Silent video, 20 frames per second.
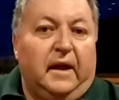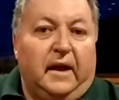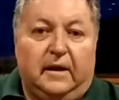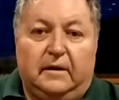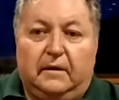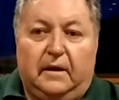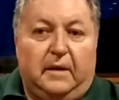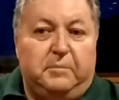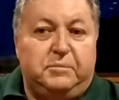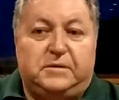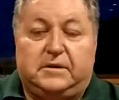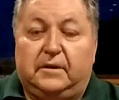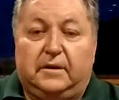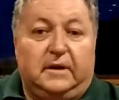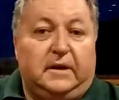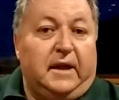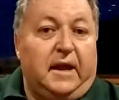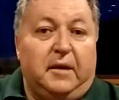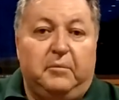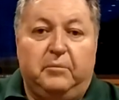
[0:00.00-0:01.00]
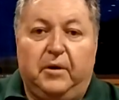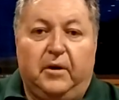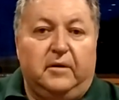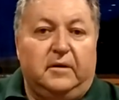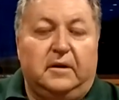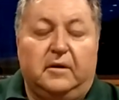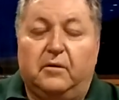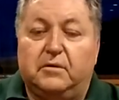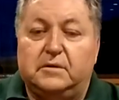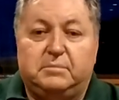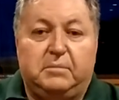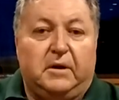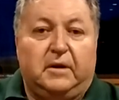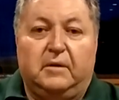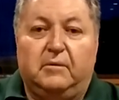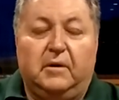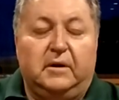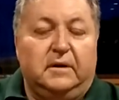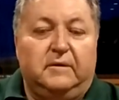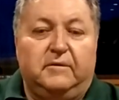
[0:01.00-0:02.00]
and absolutely Cambodia.
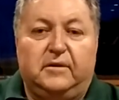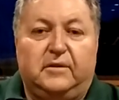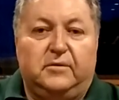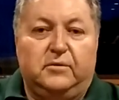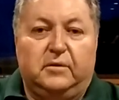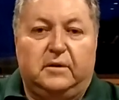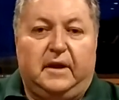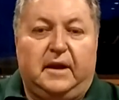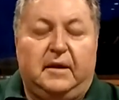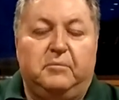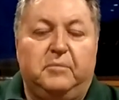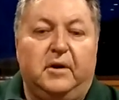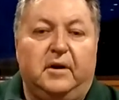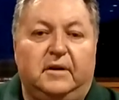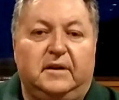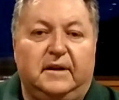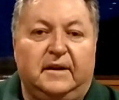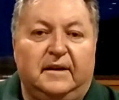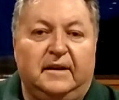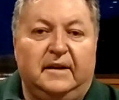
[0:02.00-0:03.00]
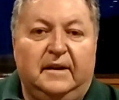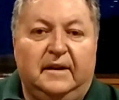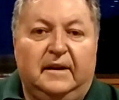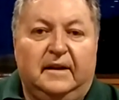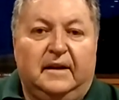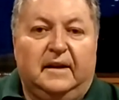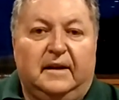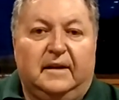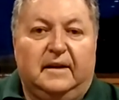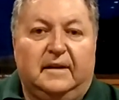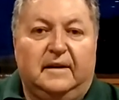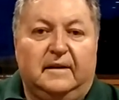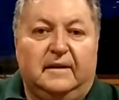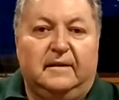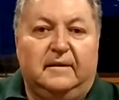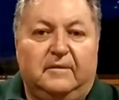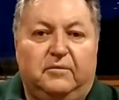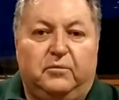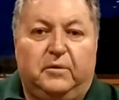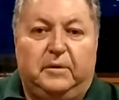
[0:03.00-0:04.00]
I never thought Cambodia.
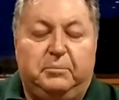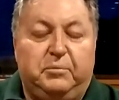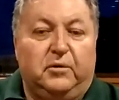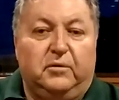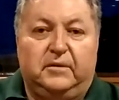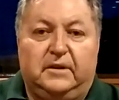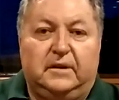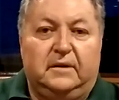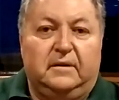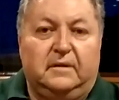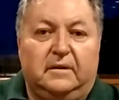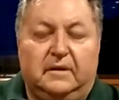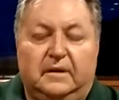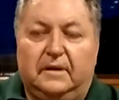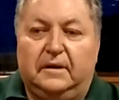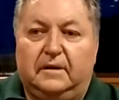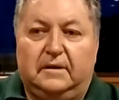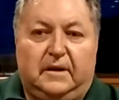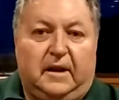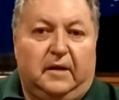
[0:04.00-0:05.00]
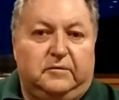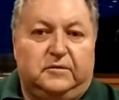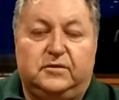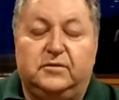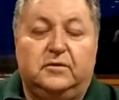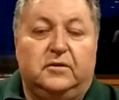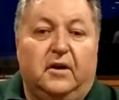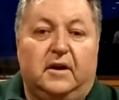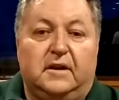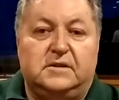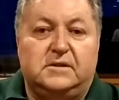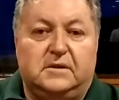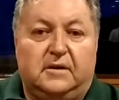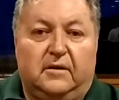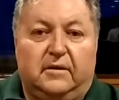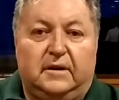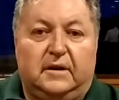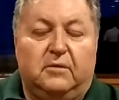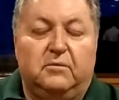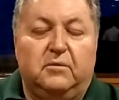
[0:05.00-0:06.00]
We pulled in 2 nights
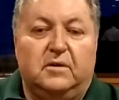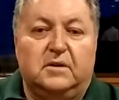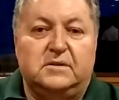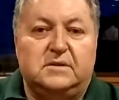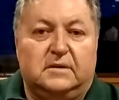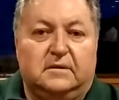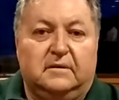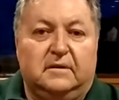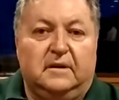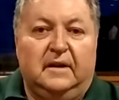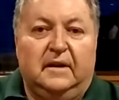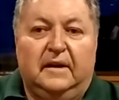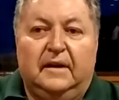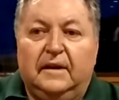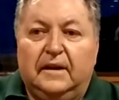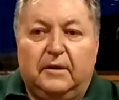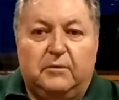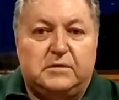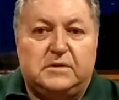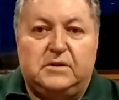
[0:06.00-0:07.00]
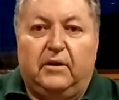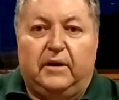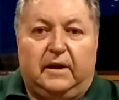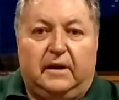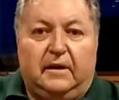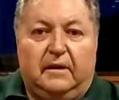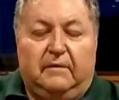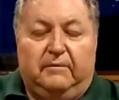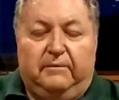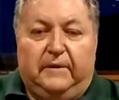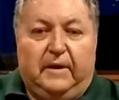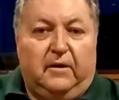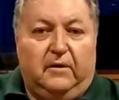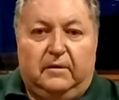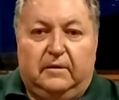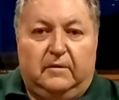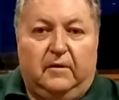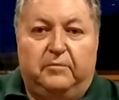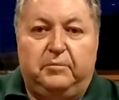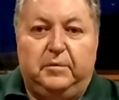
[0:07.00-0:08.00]
ago, I think it was, and it was like
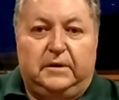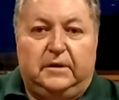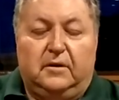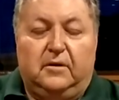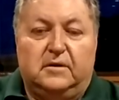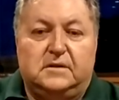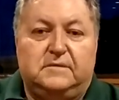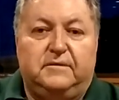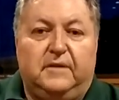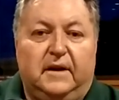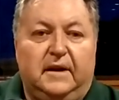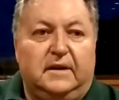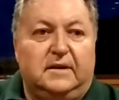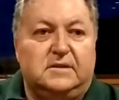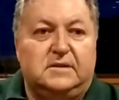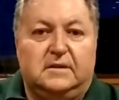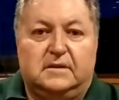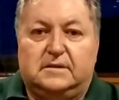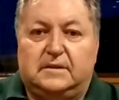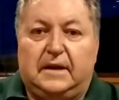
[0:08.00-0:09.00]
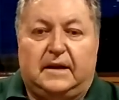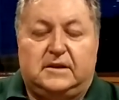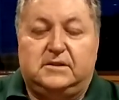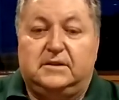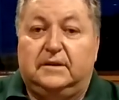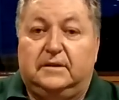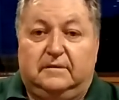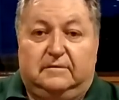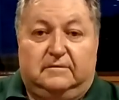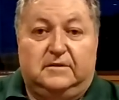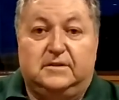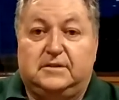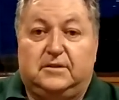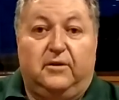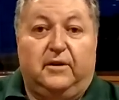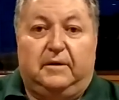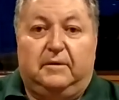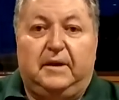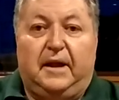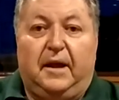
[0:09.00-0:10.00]
I've been to Las Vegas, and it's actually just
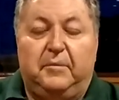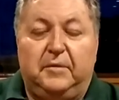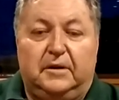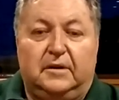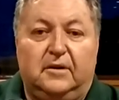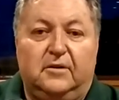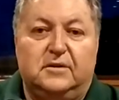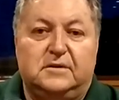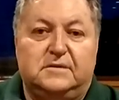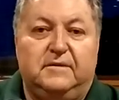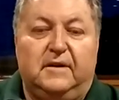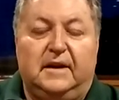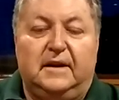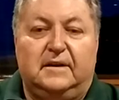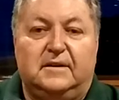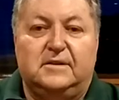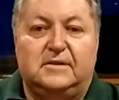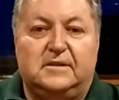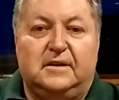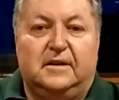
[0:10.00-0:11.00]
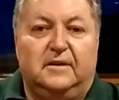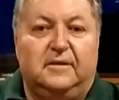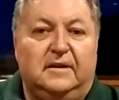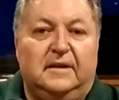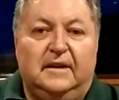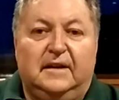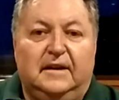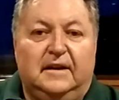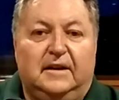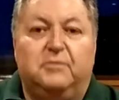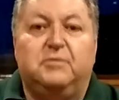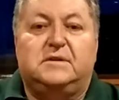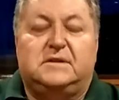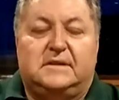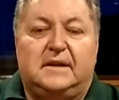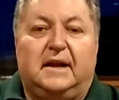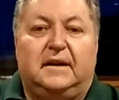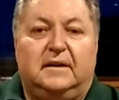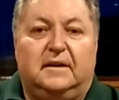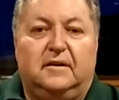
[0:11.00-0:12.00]
like coming into Las Vegas. So it was
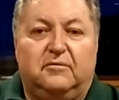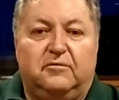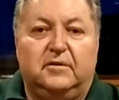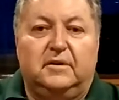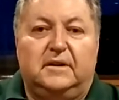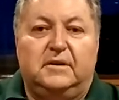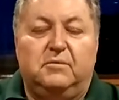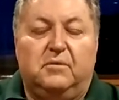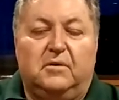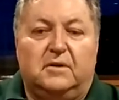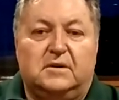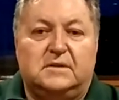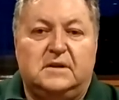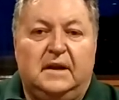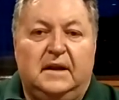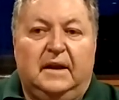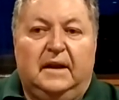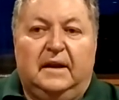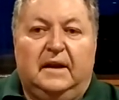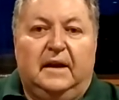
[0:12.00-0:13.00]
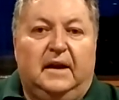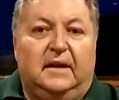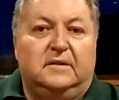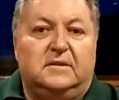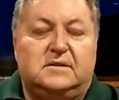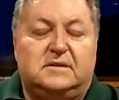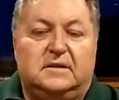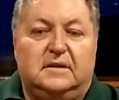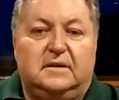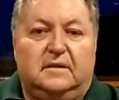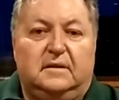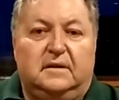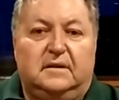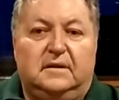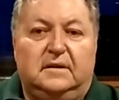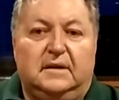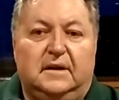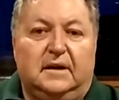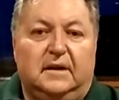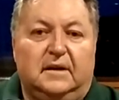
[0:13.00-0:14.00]
stunning, it really was, and to see
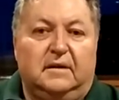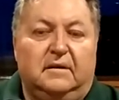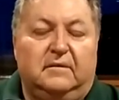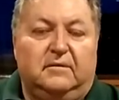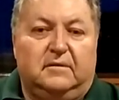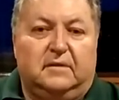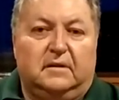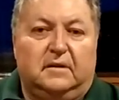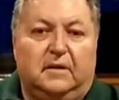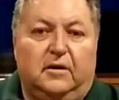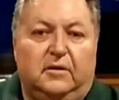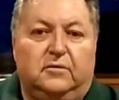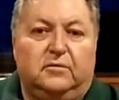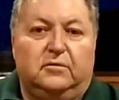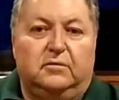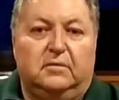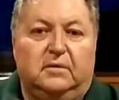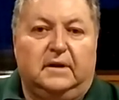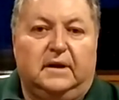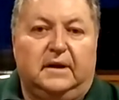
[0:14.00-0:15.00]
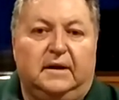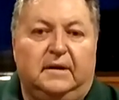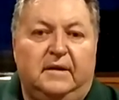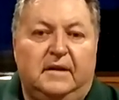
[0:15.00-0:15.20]
the local